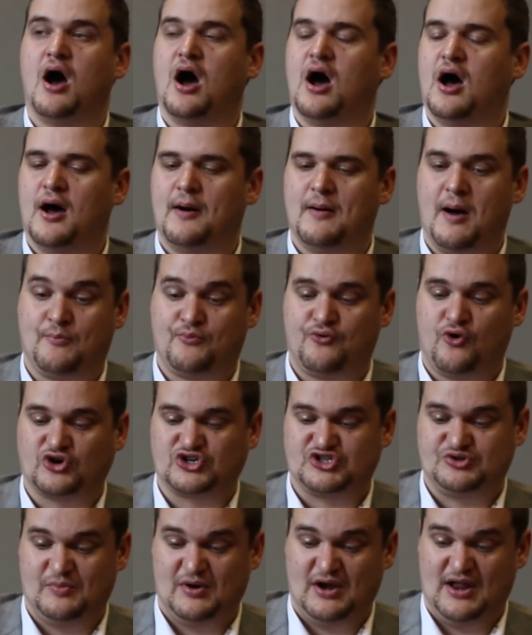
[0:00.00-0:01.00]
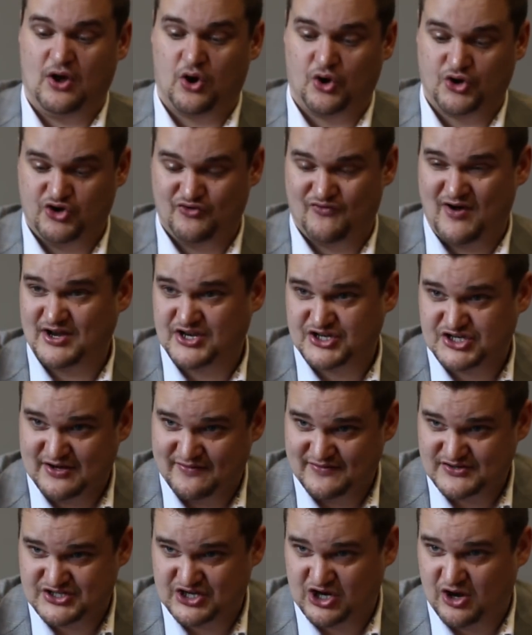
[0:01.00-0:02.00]
Approximately on your rent to
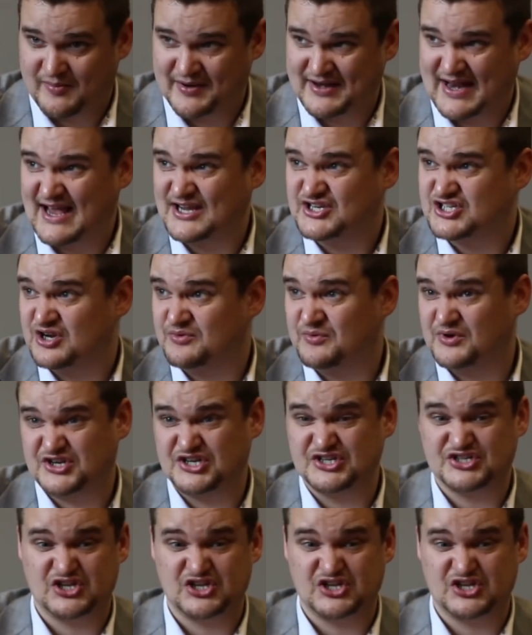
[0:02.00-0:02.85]
service accommodation, which